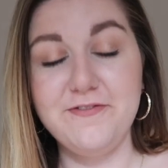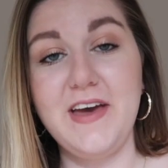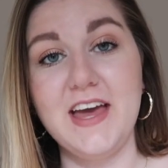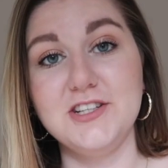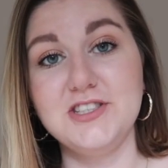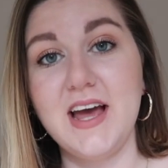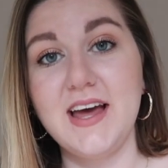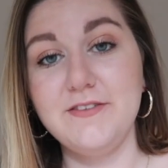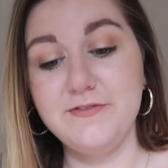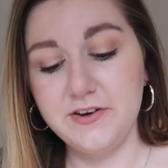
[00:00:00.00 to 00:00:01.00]
& Fitch,
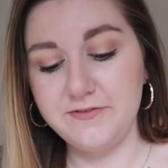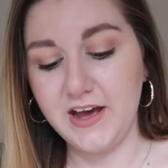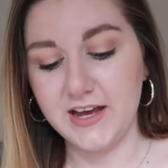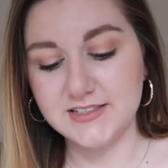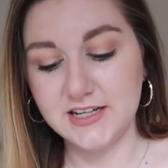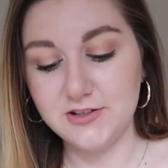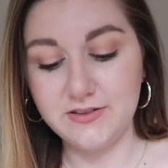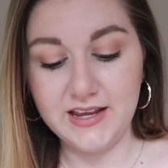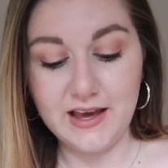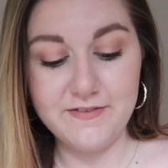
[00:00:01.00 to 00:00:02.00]
and fun fact, I
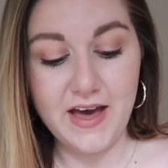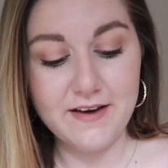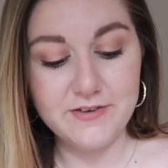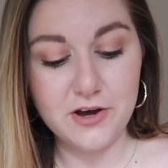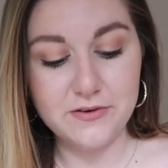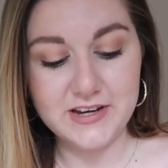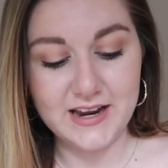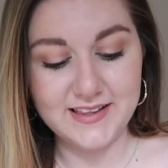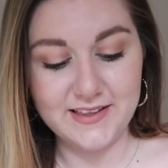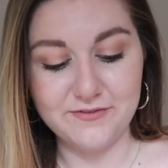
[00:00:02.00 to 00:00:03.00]
don't think I've ever owned
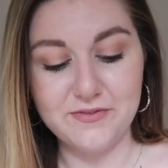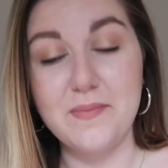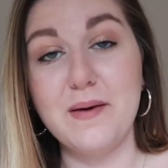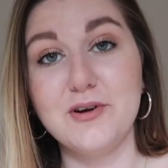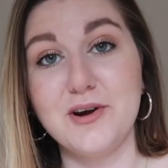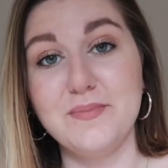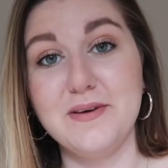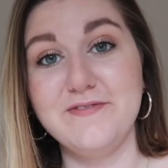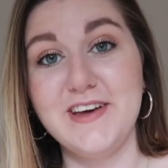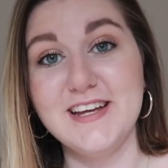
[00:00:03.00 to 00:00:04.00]
anything from
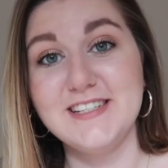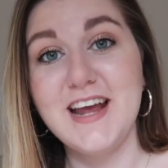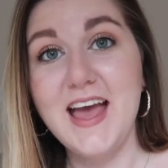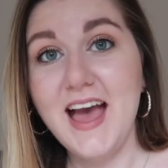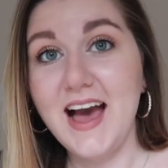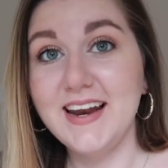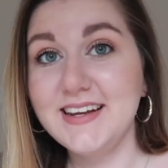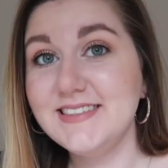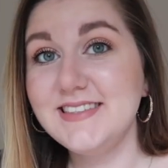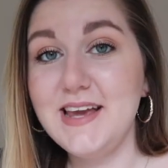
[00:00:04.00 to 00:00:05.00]
Abercrombie & Fitch, and
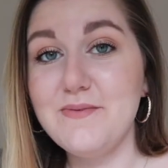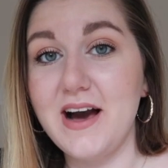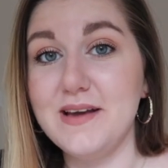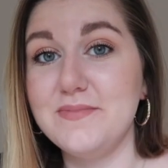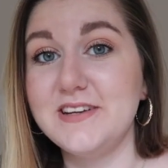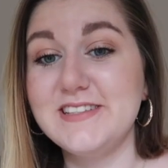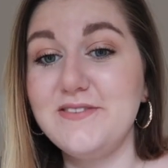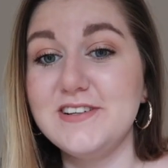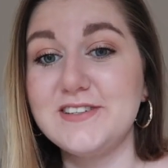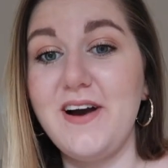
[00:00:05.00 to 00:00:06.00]
I can see why, because
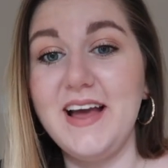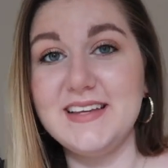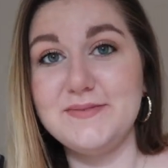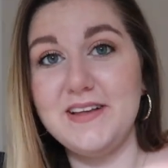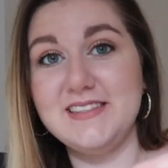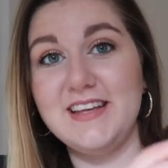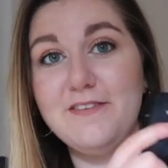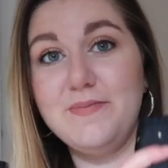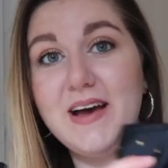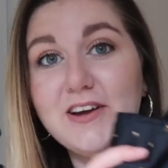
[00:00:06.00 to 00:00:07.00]
it was quite
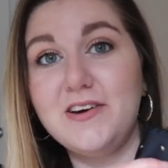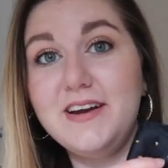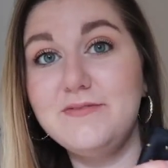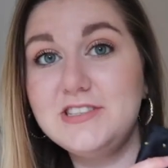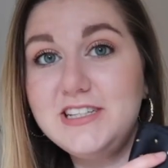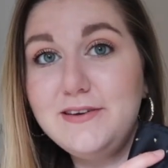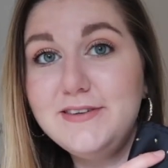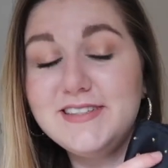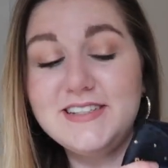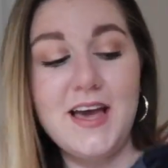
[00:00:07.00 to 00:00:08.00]
expensive, but I got it
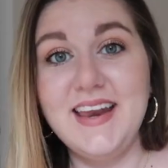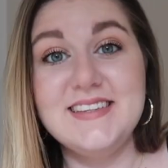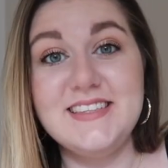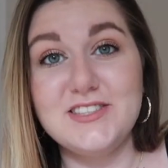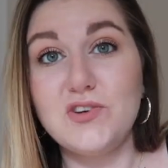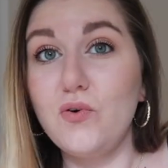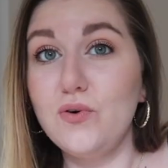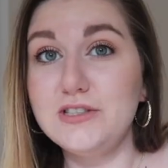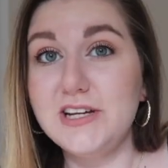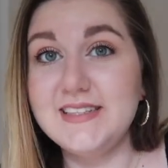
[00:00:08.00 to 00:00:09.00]
reduced. It is this
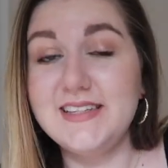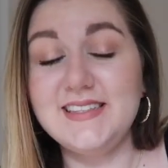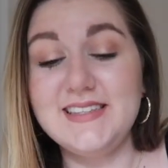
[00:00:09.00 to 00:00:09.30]
gorgeous